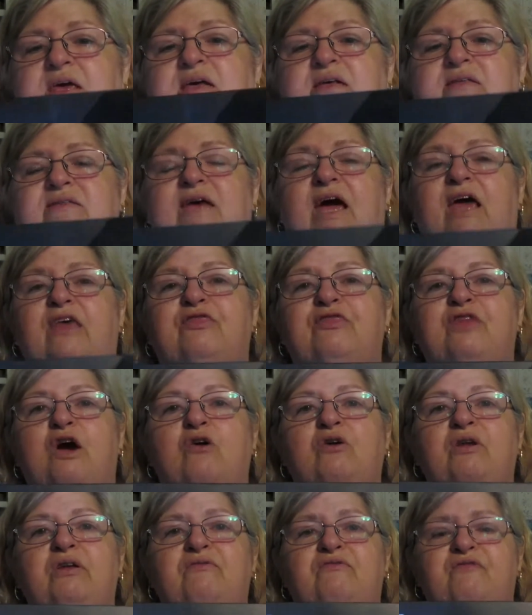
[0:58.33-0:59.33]
is a
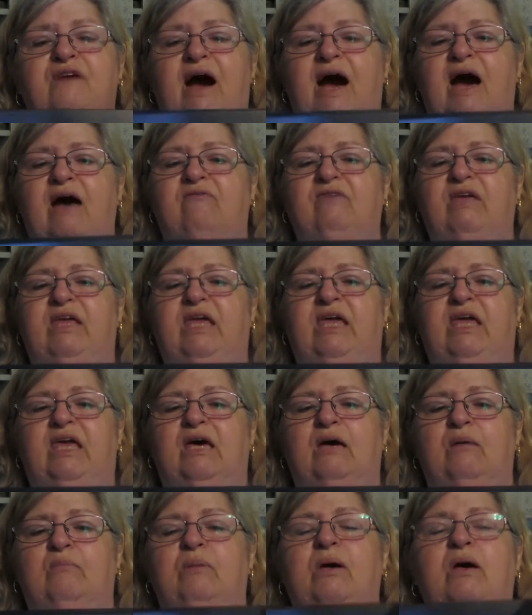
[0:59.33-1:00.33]

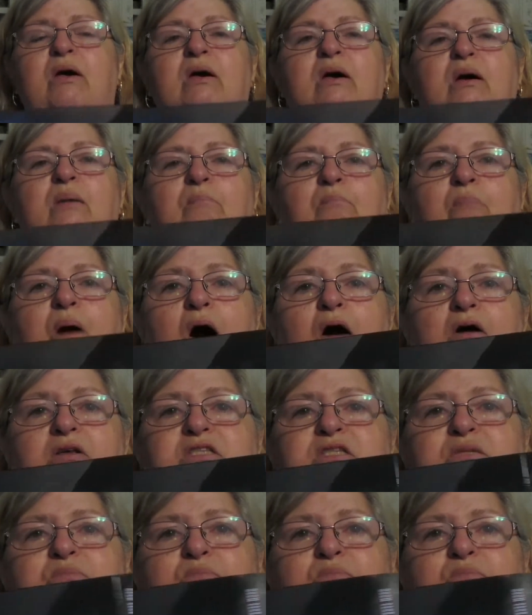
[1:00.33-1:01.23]
35M Boss